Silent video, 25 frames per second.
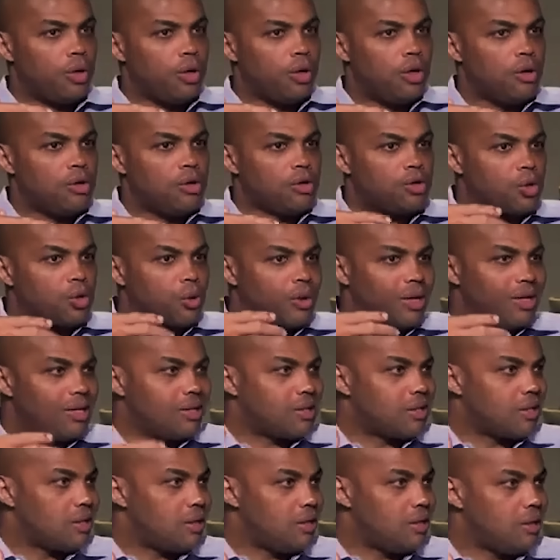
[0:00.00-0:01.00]
you know,
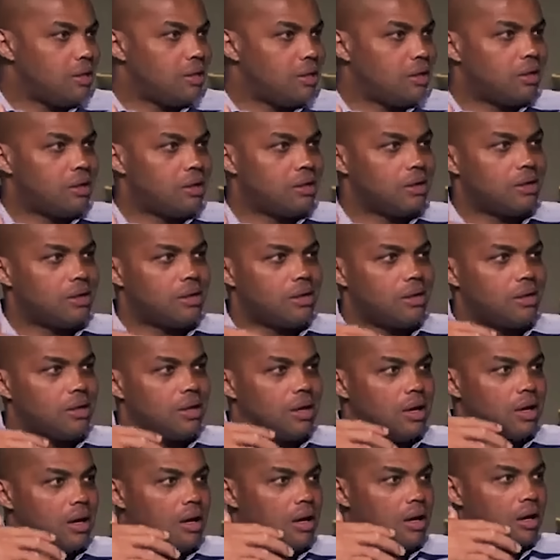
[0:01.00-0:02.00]
Tracy,
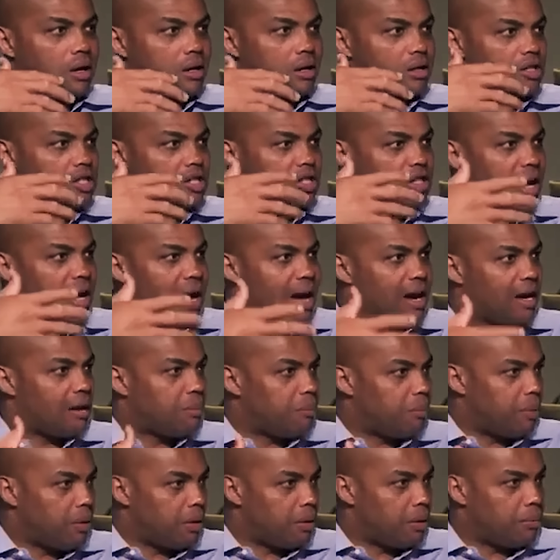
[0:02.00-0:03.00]
Scottie
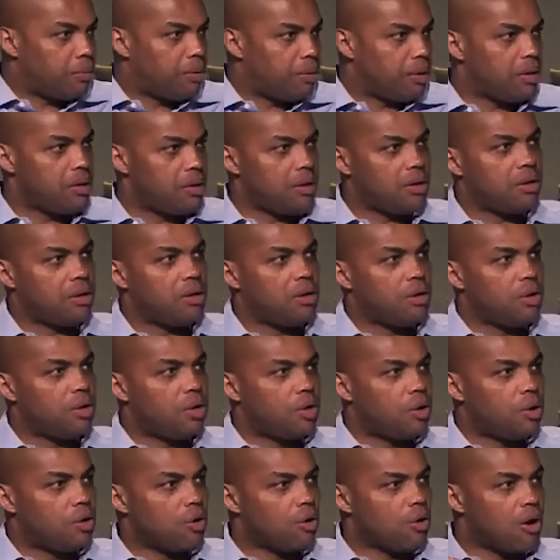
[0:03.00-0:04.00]
Pippen,
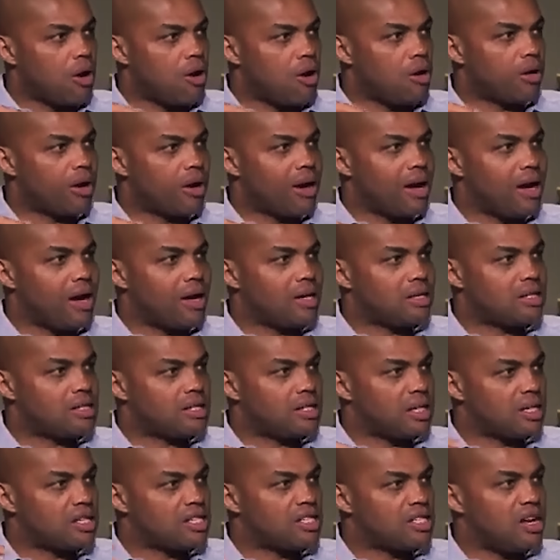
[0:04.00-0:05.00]
who are all guys
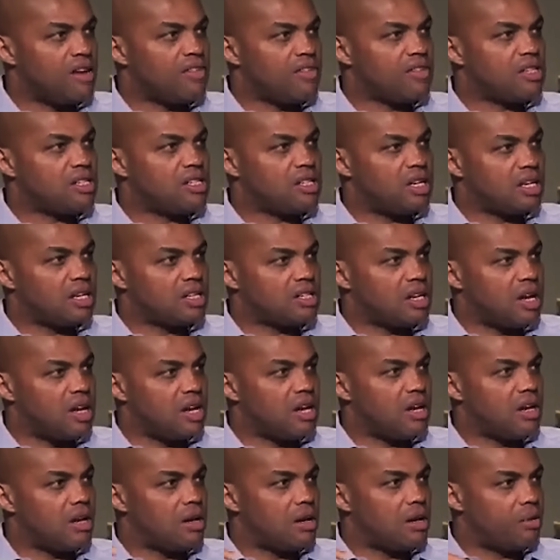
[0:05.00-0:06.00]
6'7",
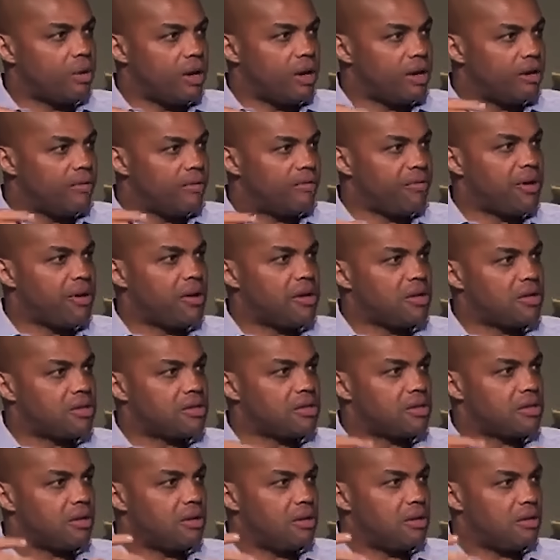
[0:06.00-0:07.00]
6'8", great
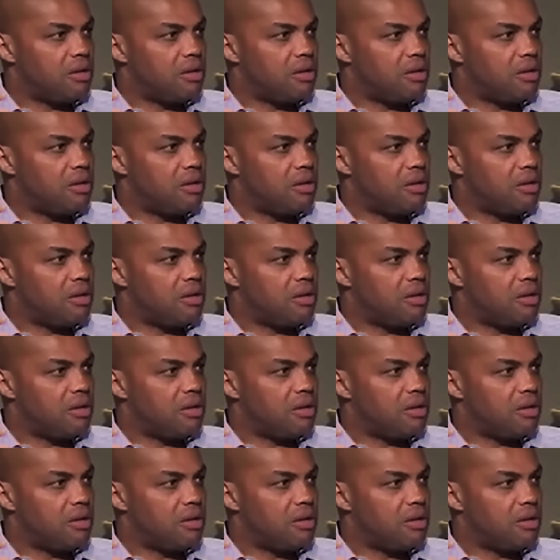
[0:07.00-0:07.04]
defenders,